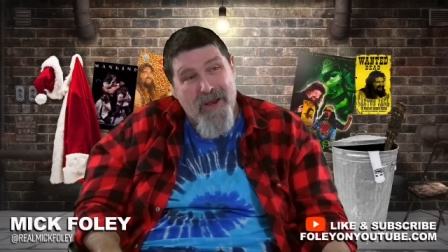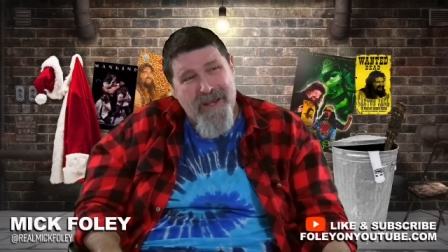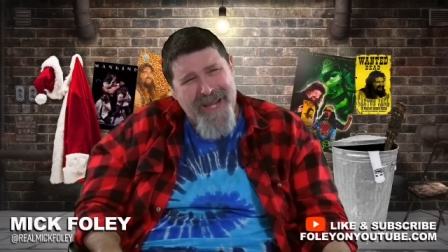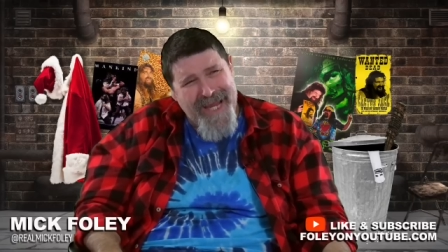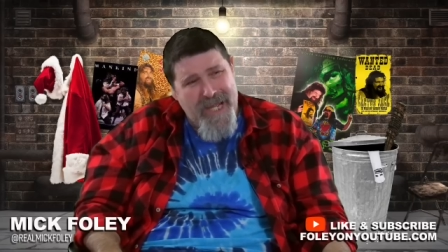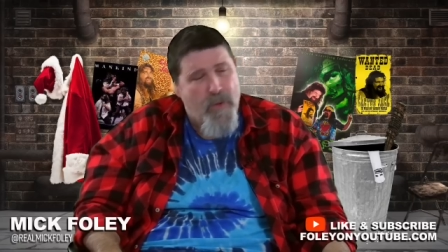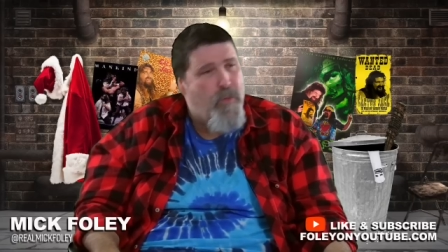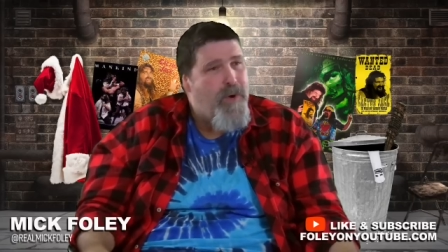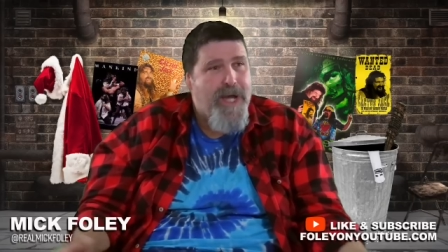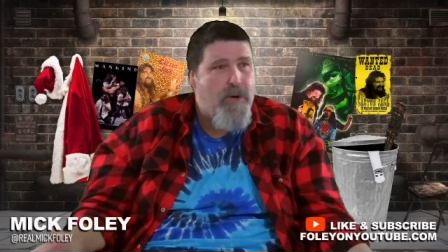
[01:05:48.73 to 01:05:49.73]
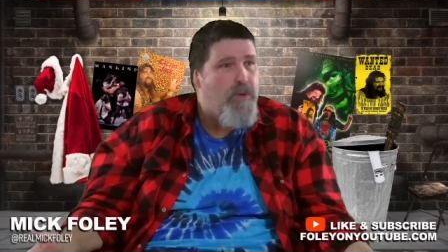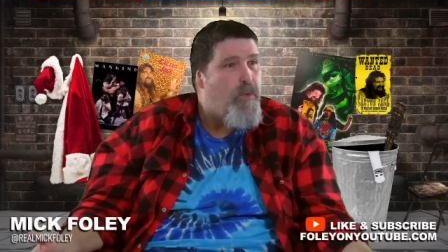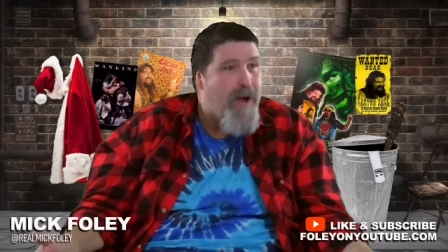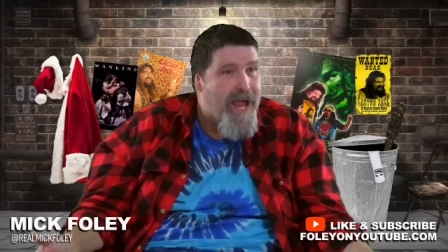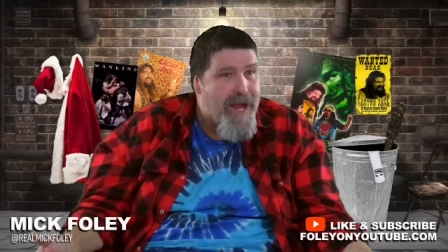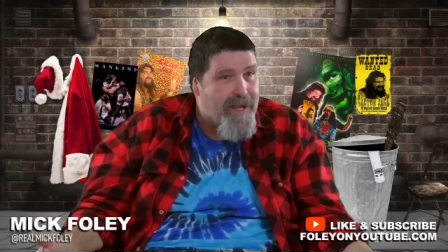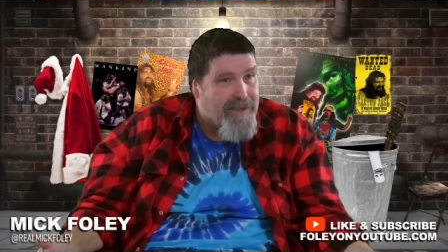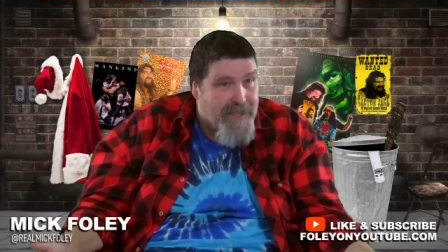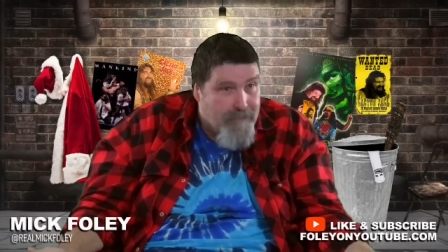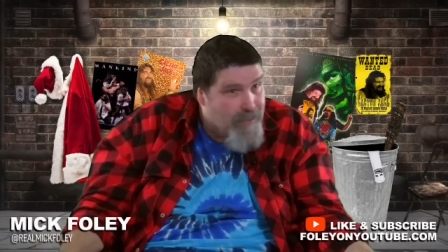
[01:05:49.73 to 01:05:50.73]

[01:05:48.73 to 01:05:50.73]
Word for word: in a weird way, I think